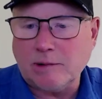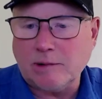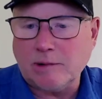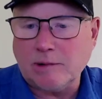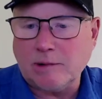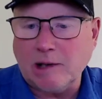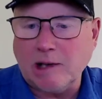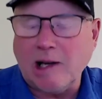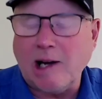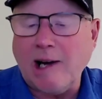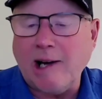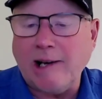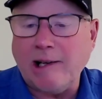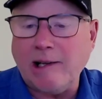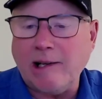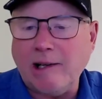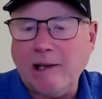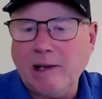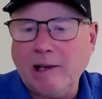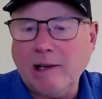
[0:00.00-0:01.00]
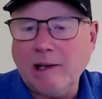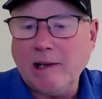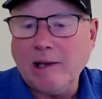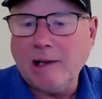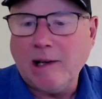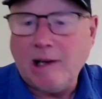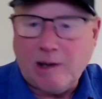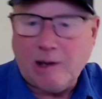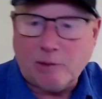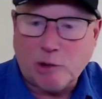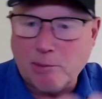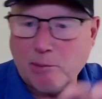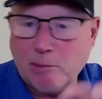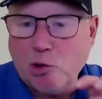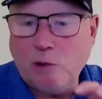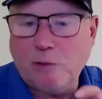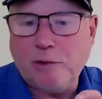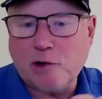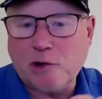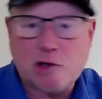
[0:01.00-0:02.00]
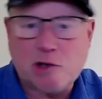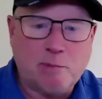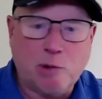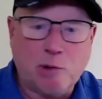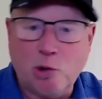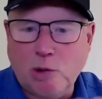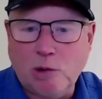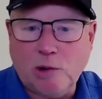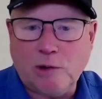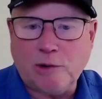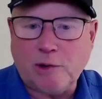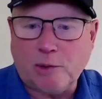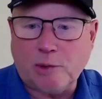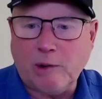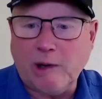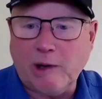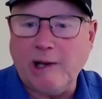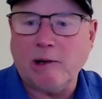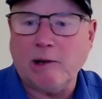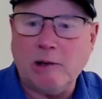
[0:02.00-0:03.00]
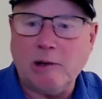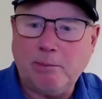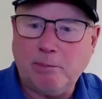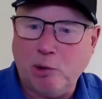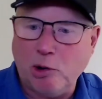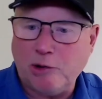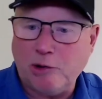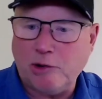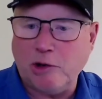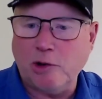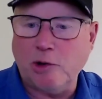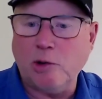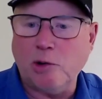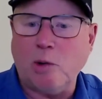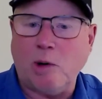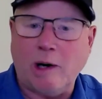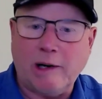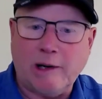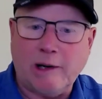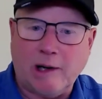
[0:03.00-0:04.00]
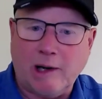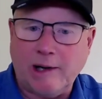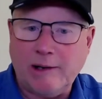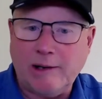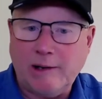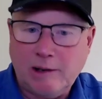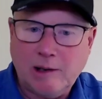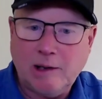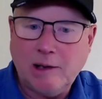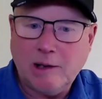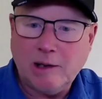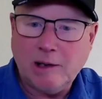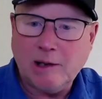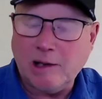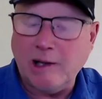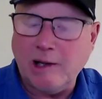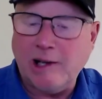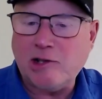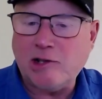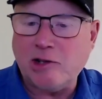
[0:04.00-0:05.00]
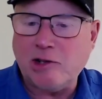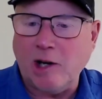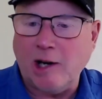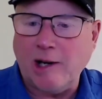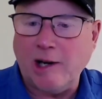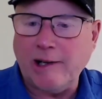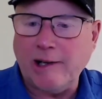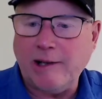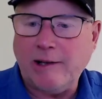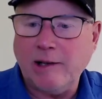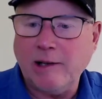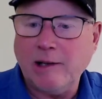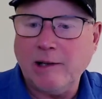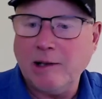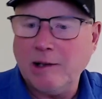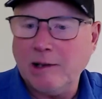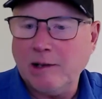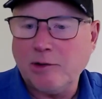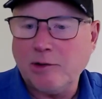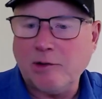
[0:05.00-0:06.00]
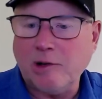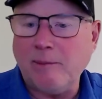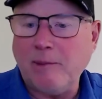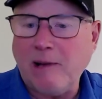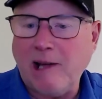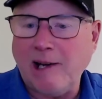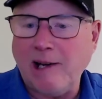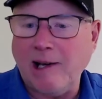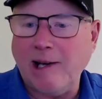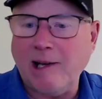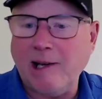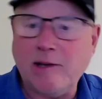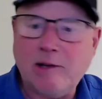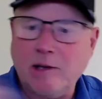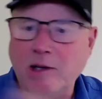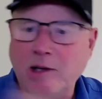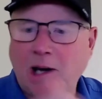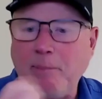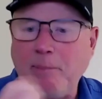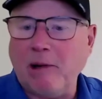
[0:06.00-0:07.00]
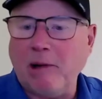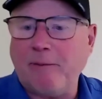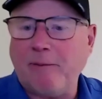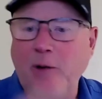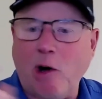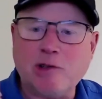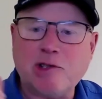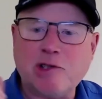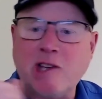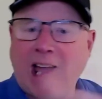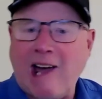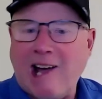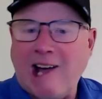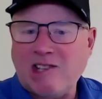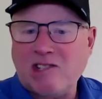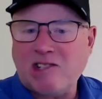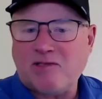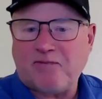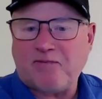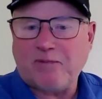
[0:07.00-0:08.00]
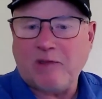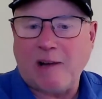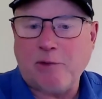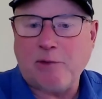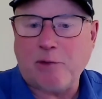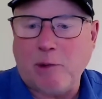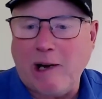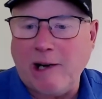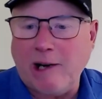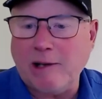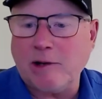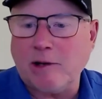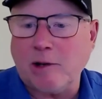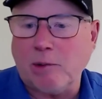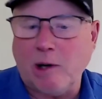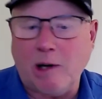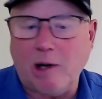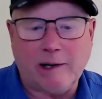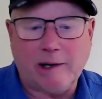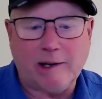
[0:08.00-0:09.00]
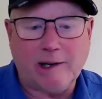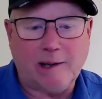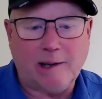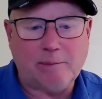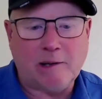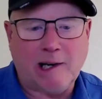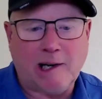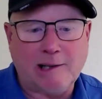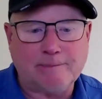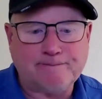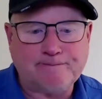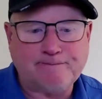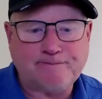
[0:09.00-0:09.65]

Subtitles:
line, remove the spool of the reel, put the new one on, clinch knot it, trim that end, couple of false casts, I threaded the rod, I'm done.